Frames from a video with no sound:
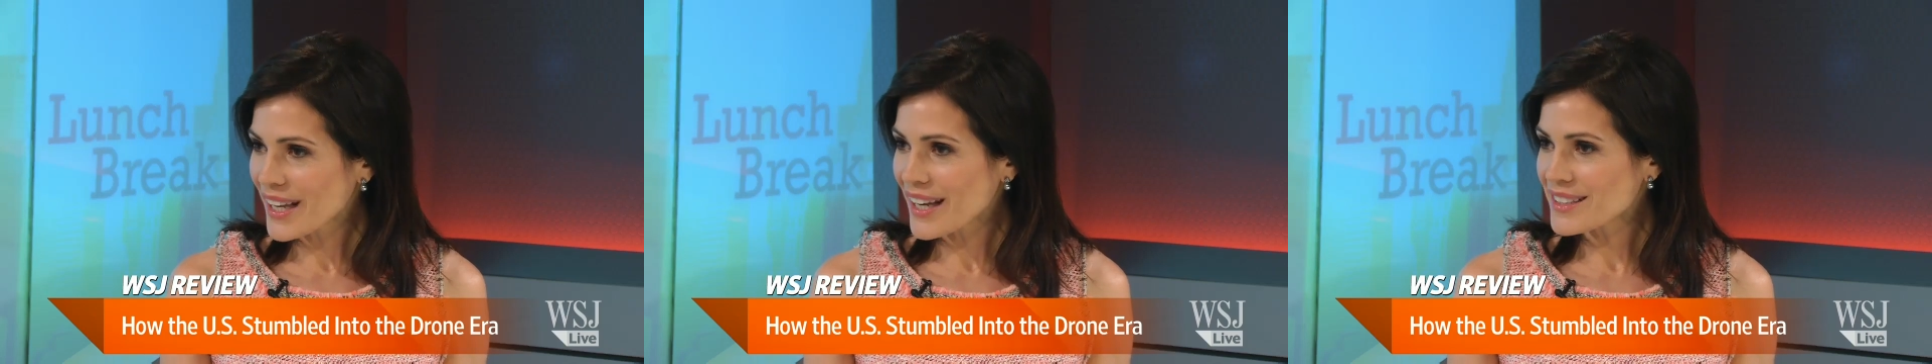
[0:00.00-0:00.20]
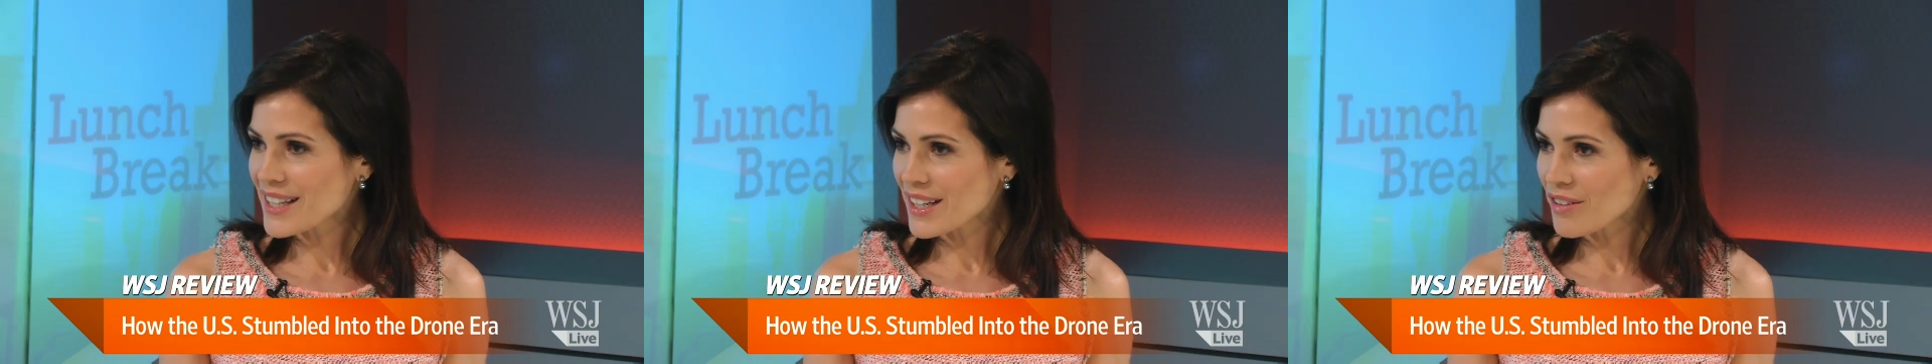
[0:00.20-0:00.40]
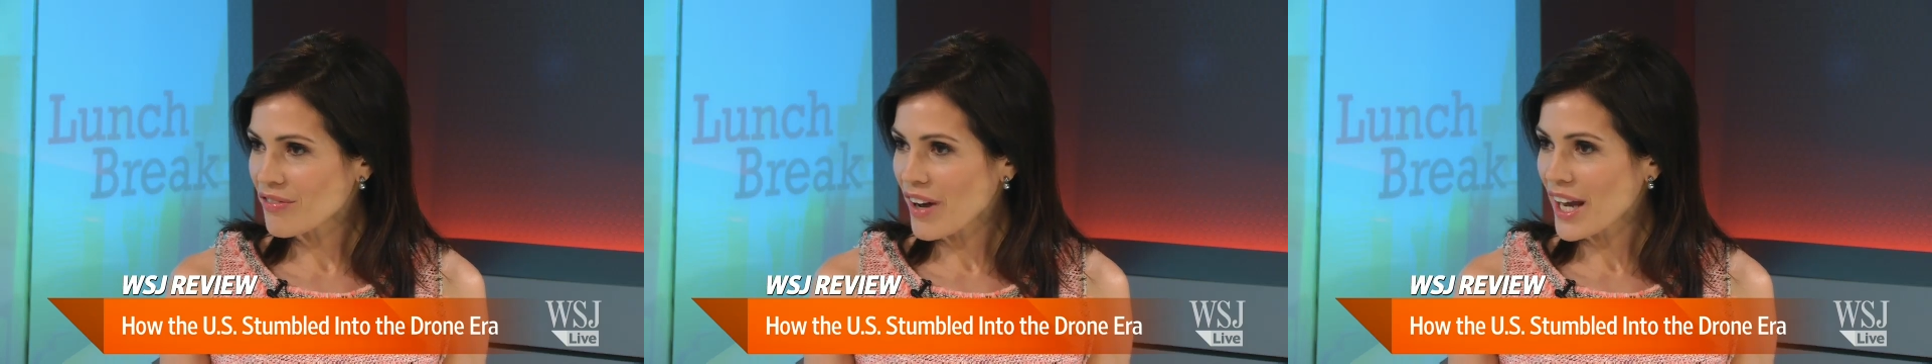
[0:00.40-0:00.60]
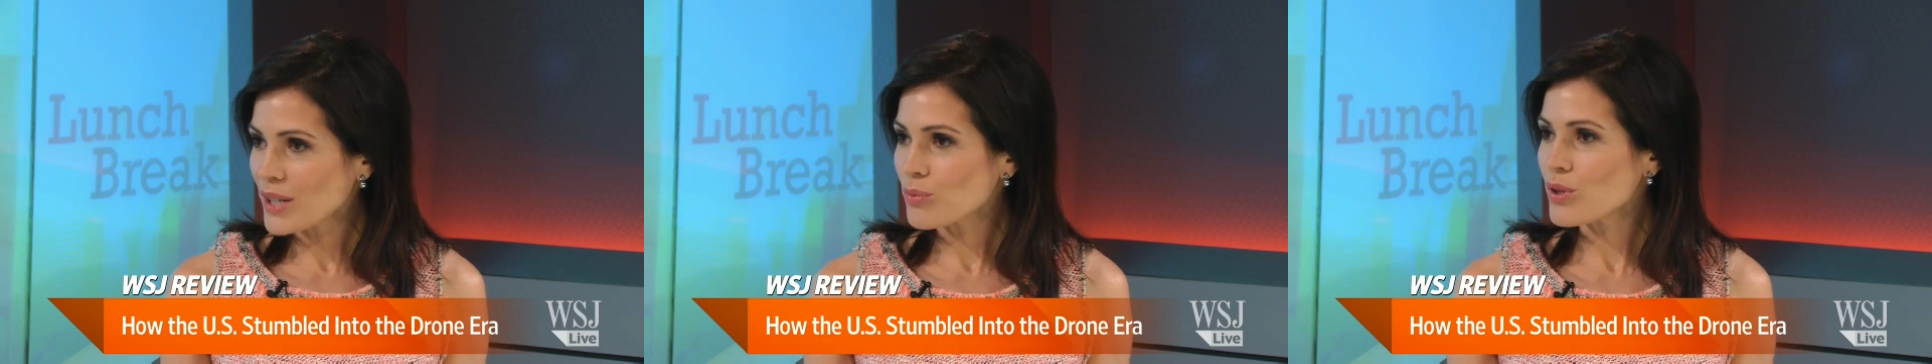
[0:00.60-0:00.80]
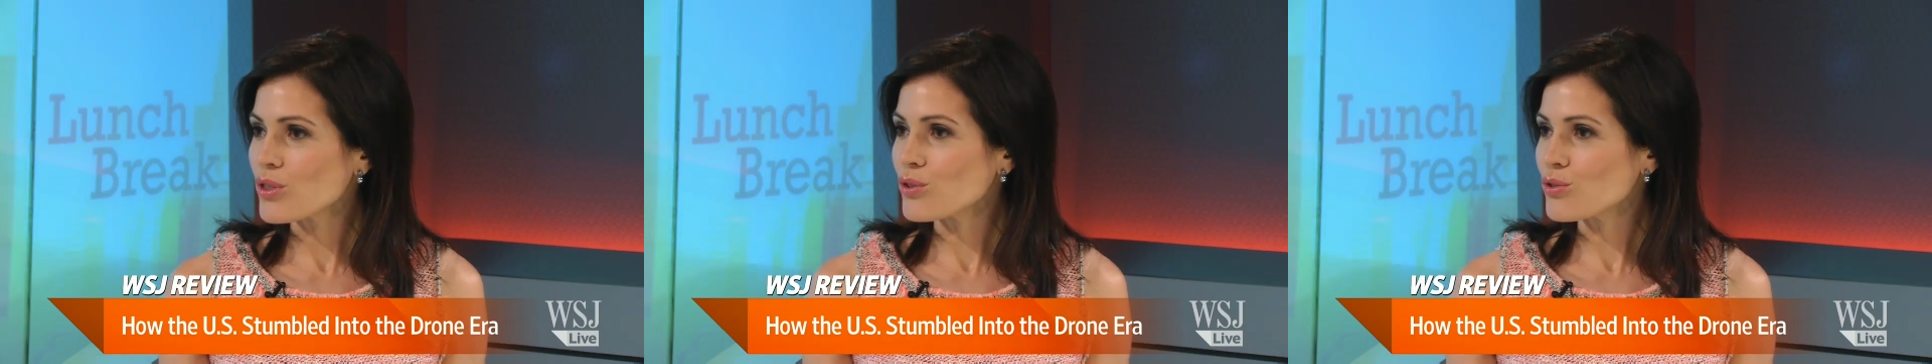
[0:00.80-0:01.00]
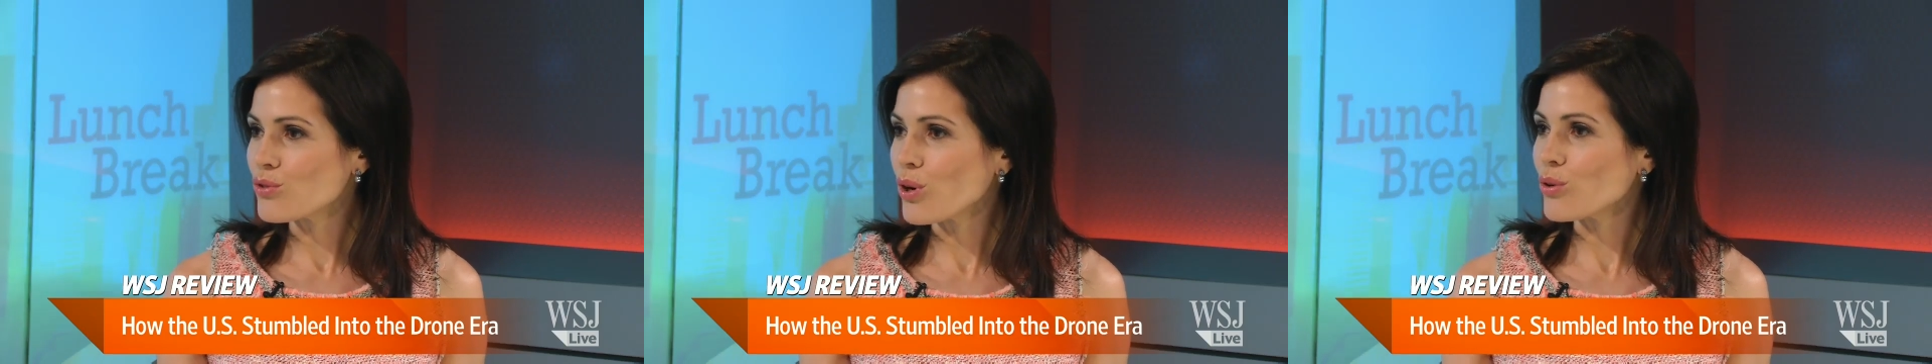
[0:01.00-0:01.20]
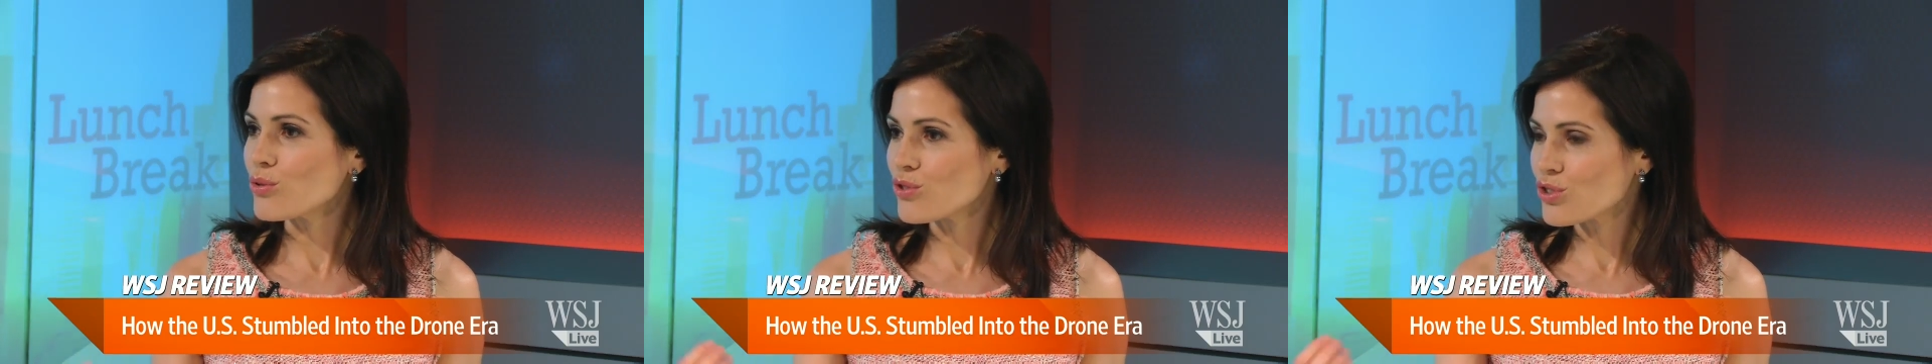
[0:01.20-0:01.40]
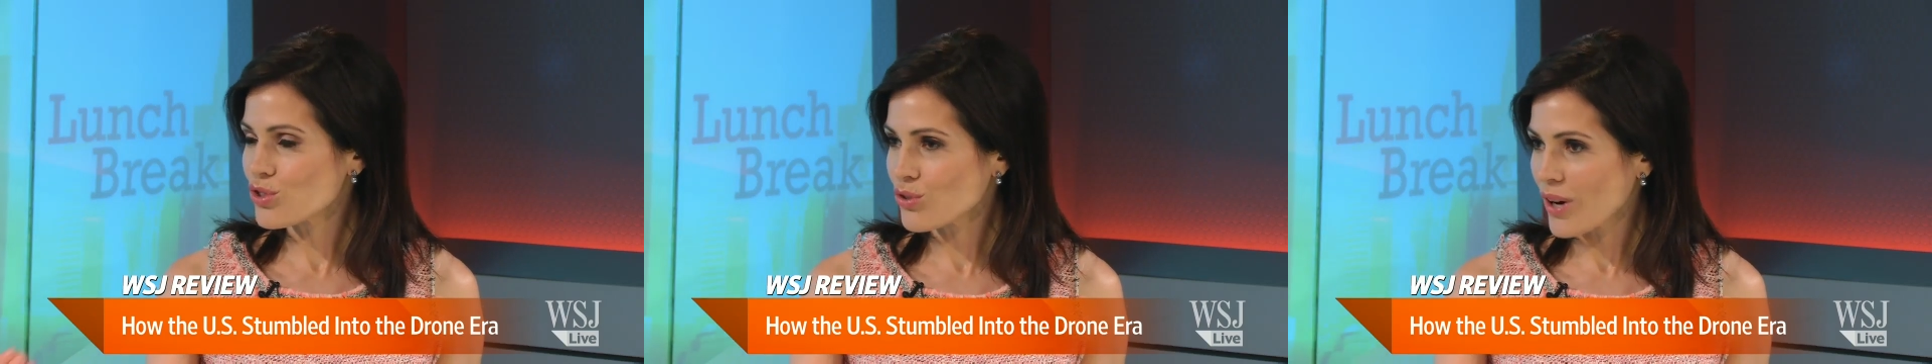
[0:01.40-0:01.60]
identified with the drone
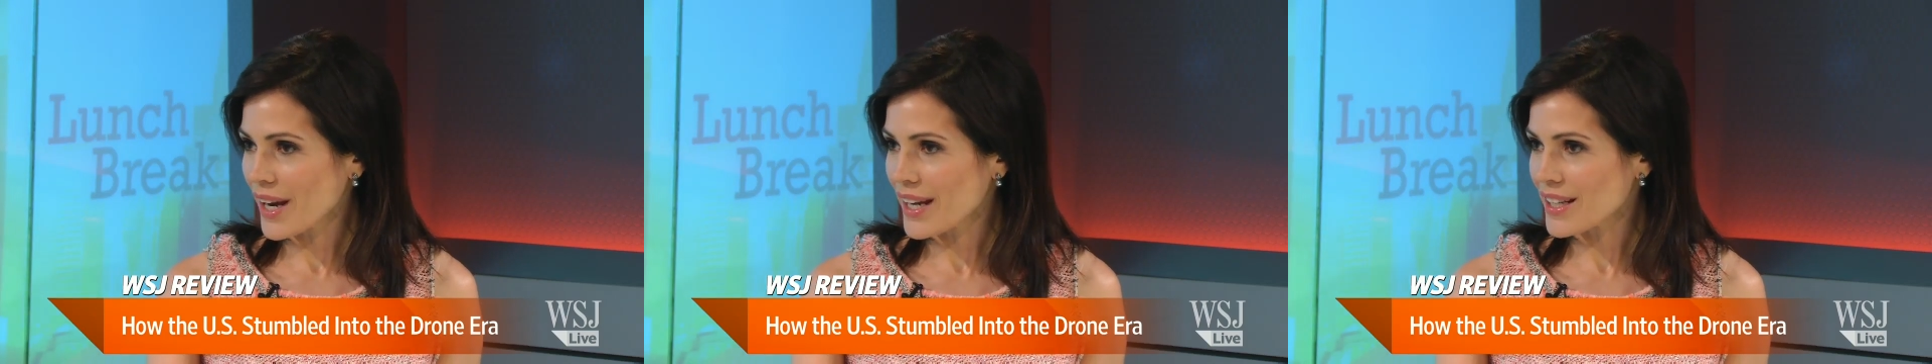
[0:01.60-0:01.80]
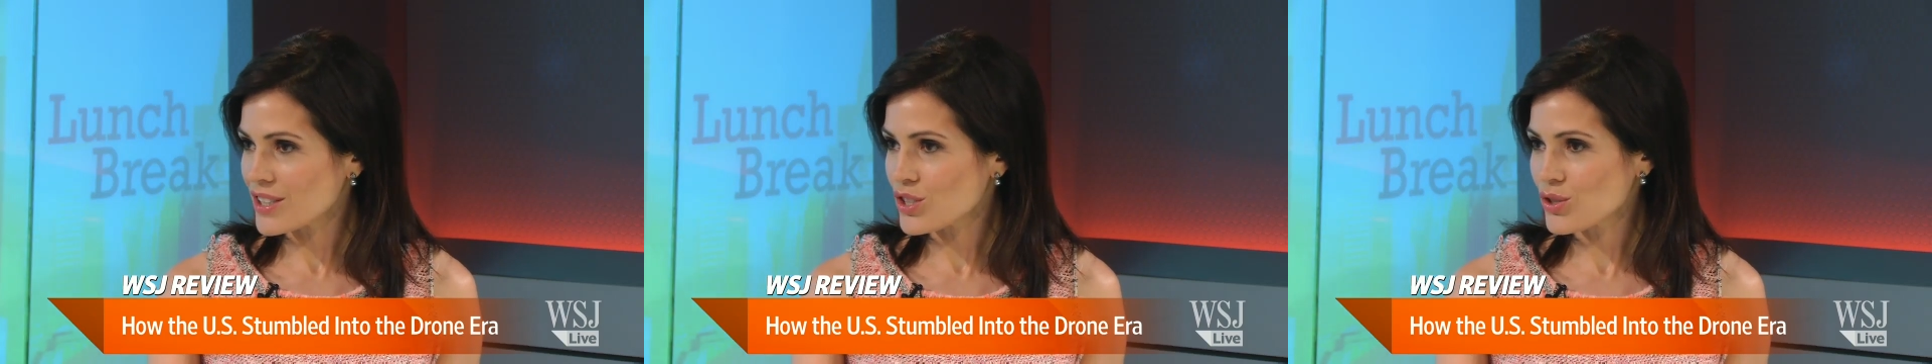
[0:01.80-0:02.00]
strikes,